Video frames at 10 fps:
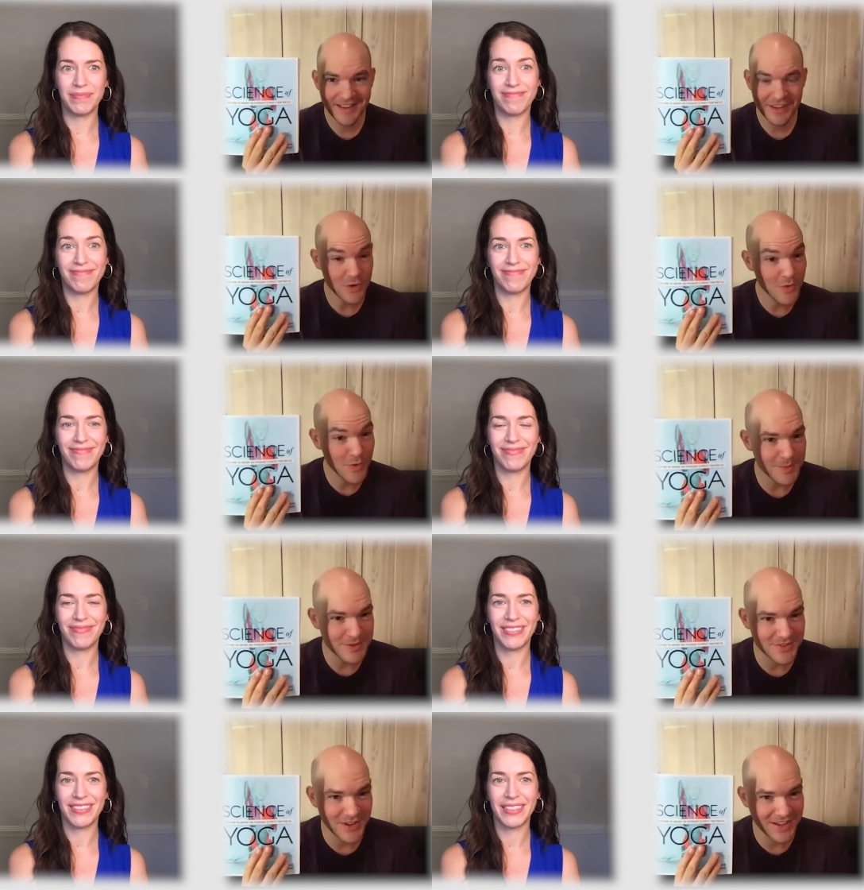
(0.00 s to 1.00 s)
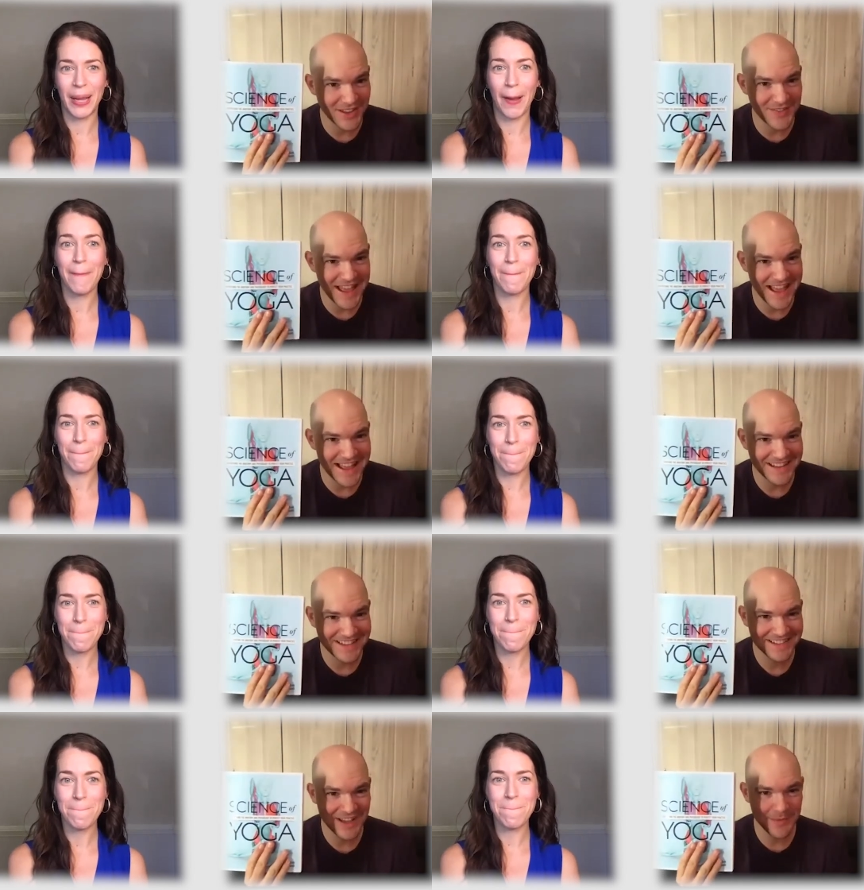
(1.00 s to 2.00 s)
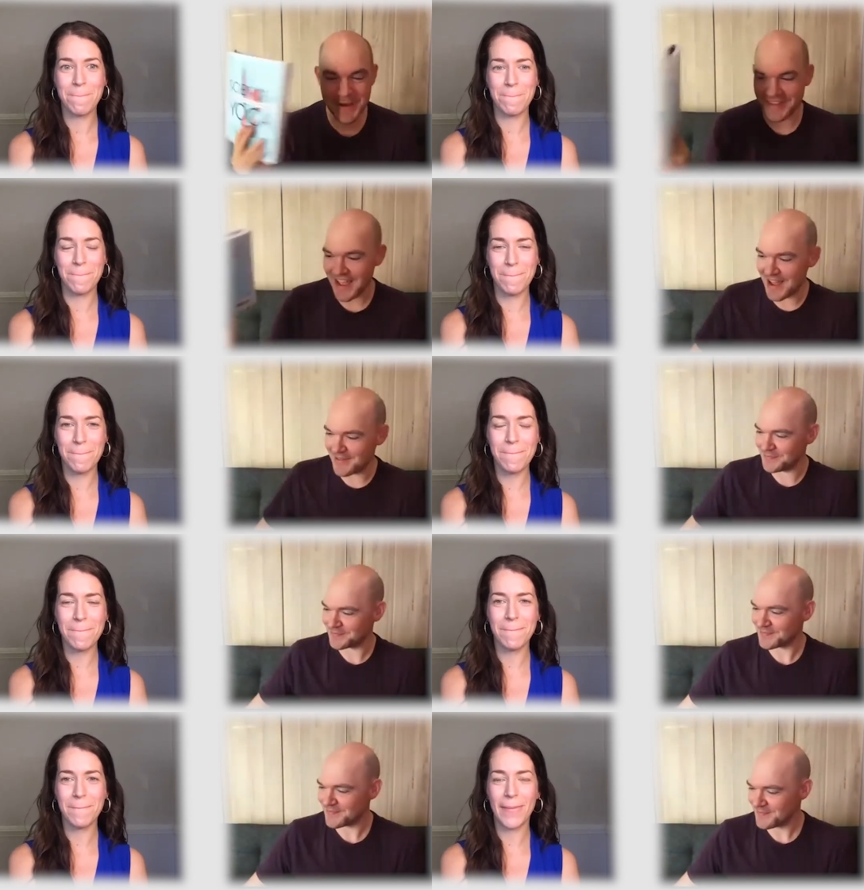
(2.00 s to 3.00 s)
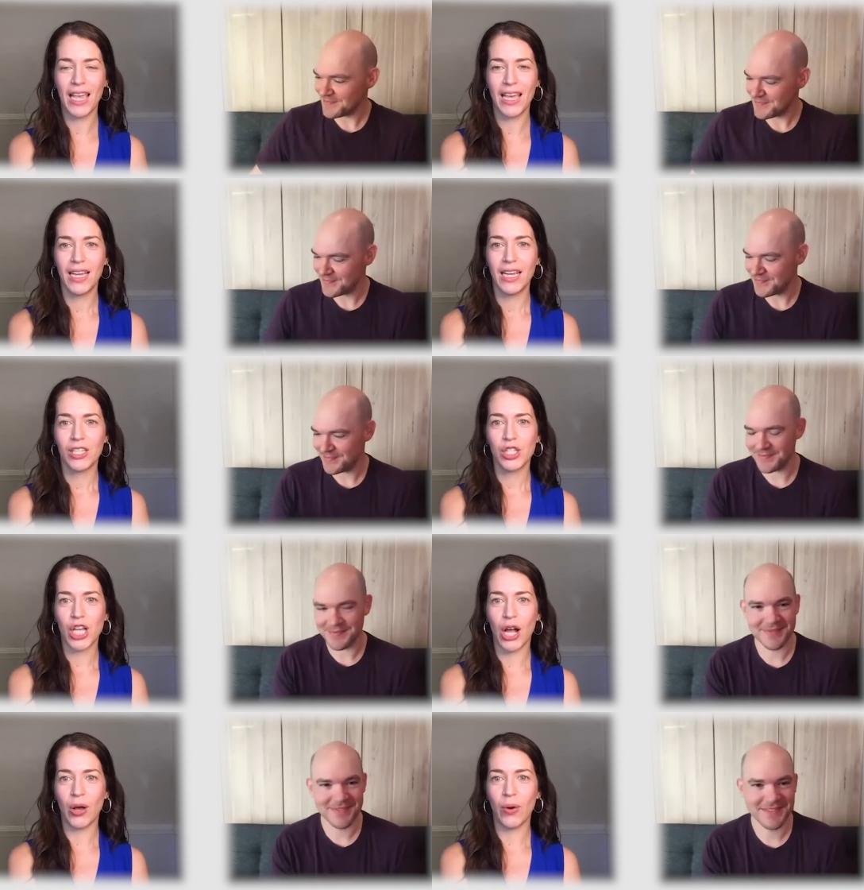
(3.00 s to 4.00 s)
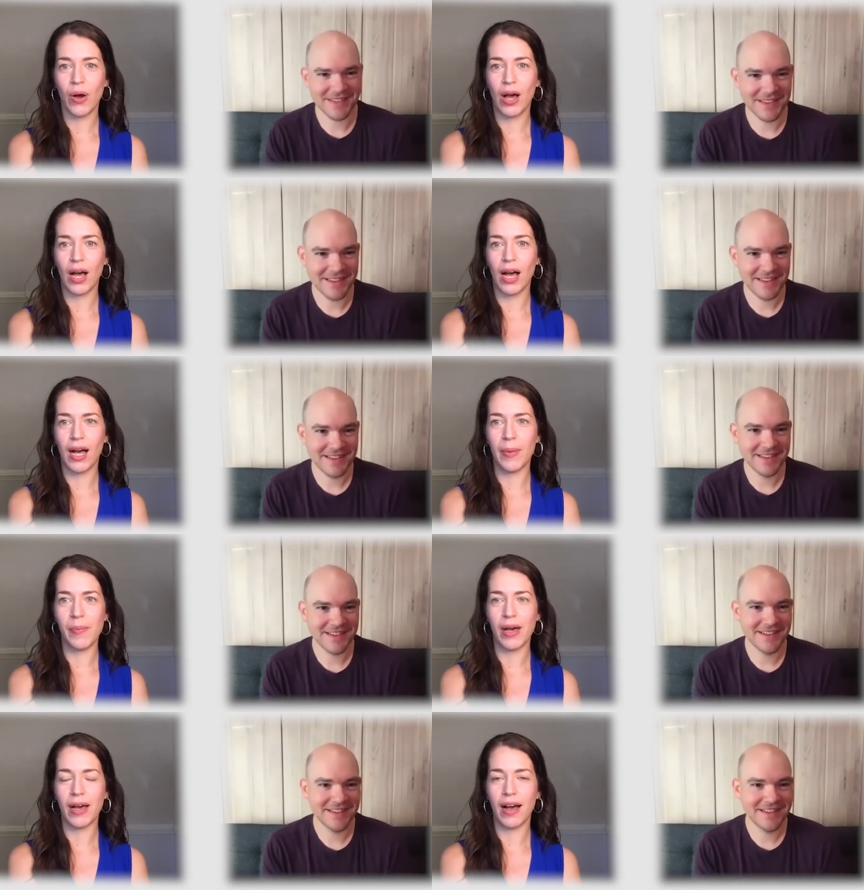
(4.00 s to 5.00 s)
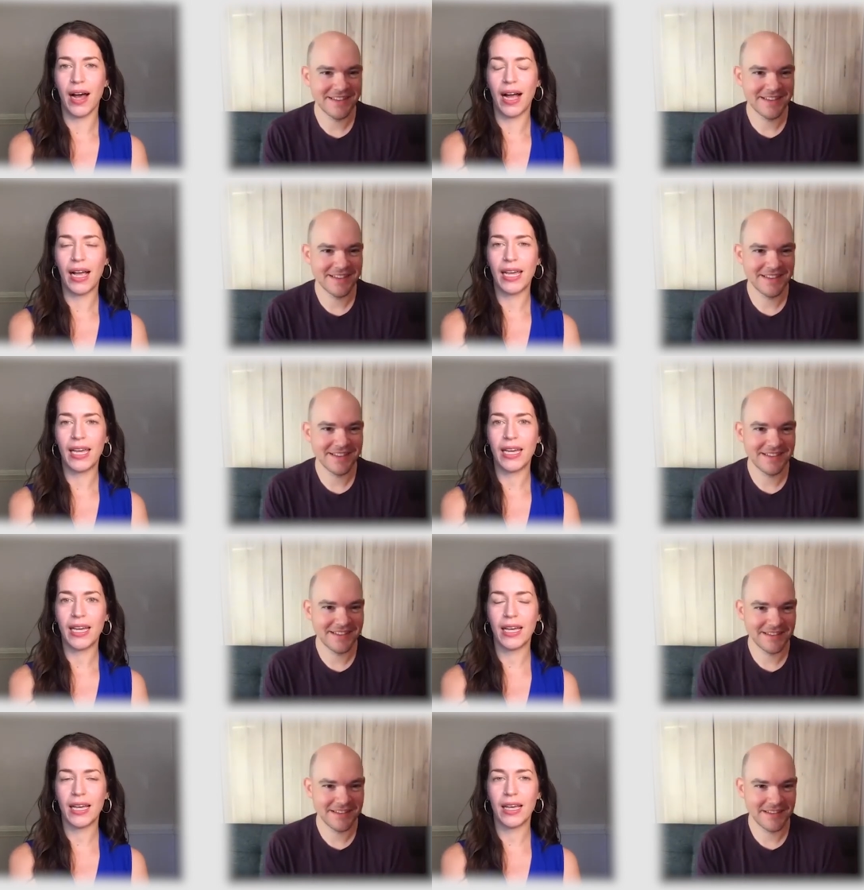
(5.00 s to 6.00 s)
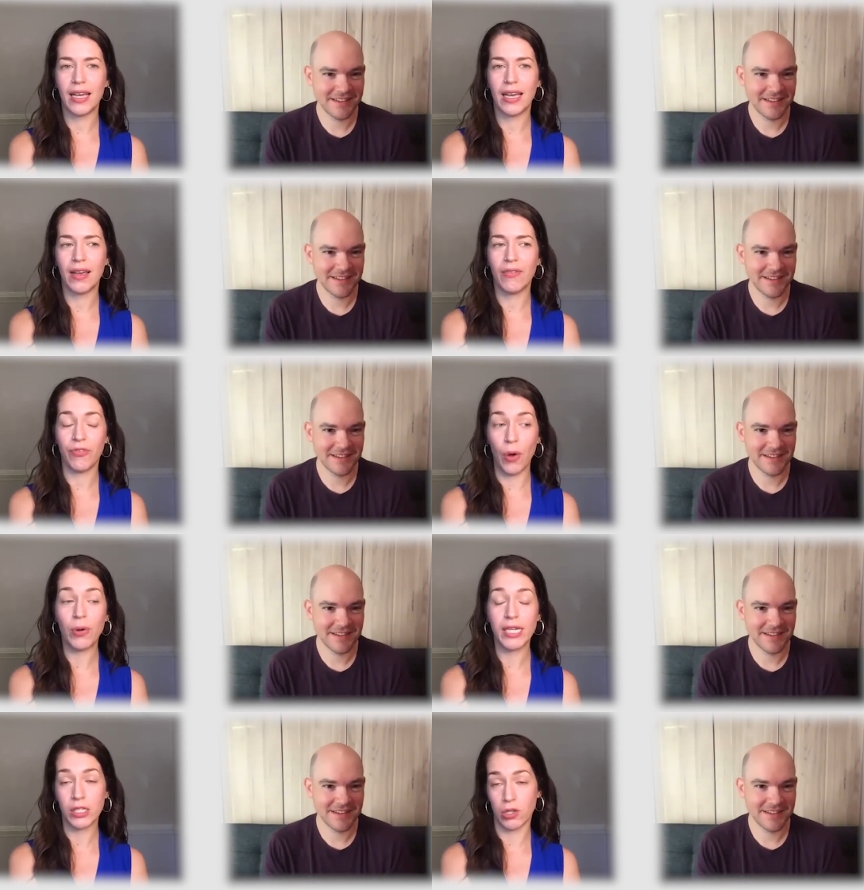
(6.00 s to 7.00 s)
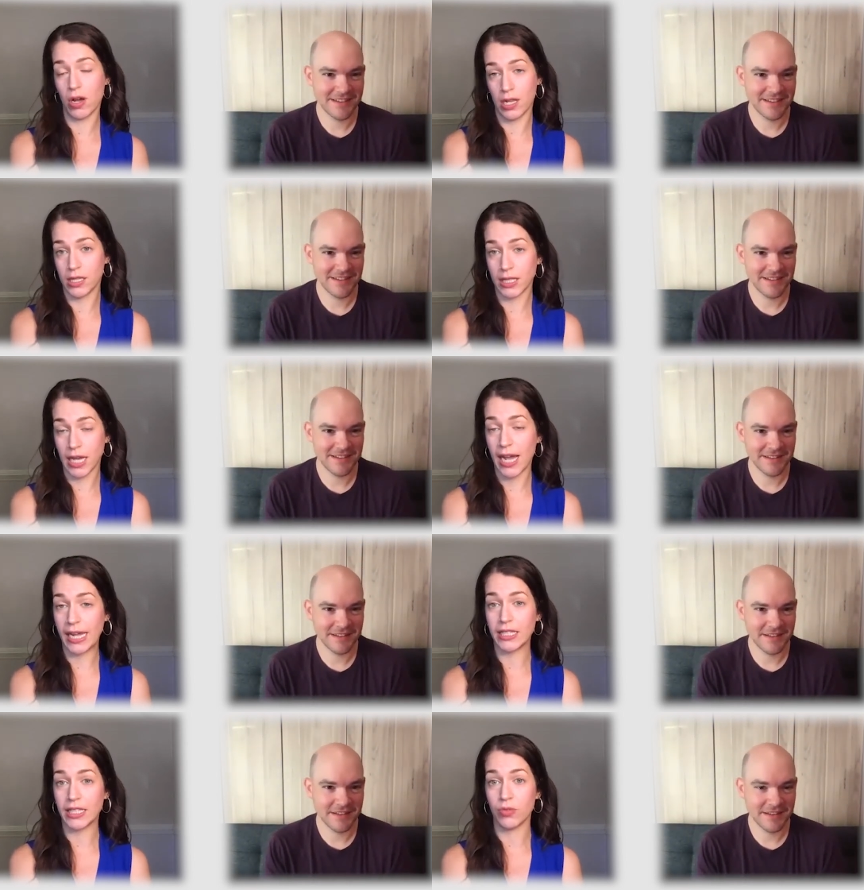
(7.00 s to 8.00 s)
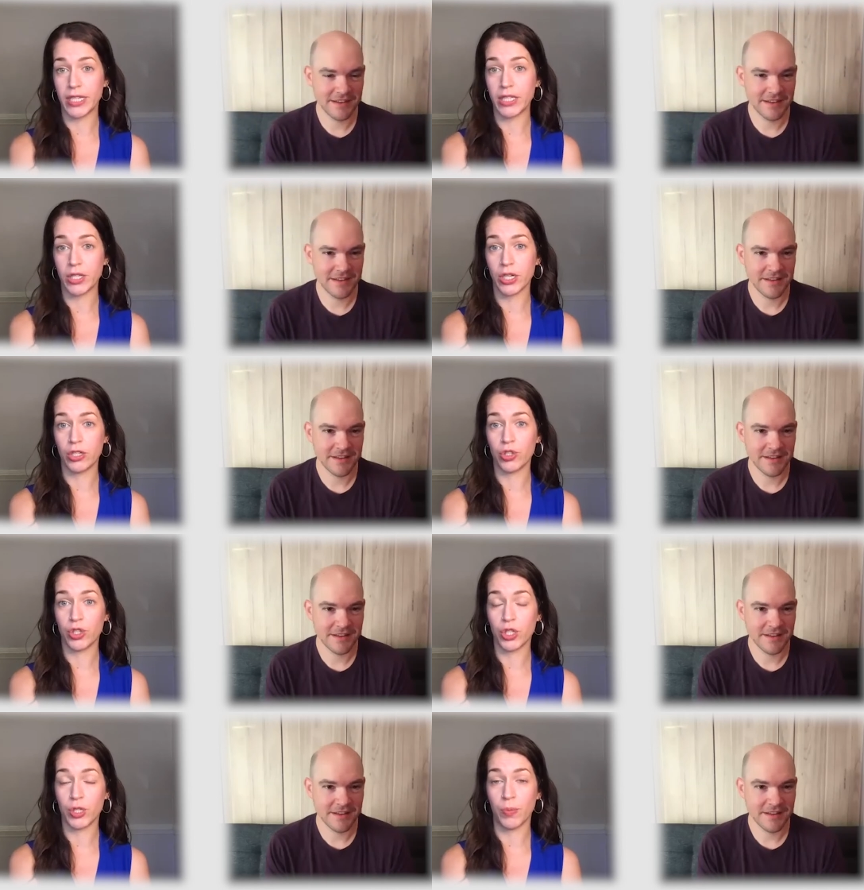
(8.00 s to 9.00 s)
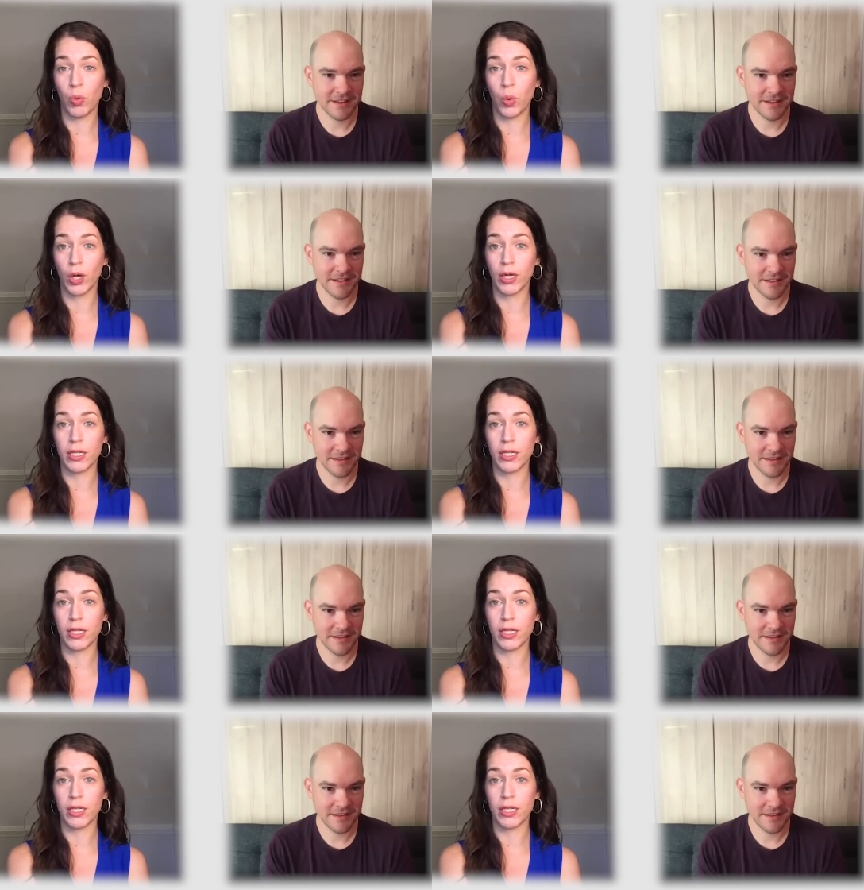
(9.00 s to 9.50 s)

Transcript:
Speaker 1: You were pursued. I love that. Tell me about that.
Speaker 2: So um, I focus on science and research to support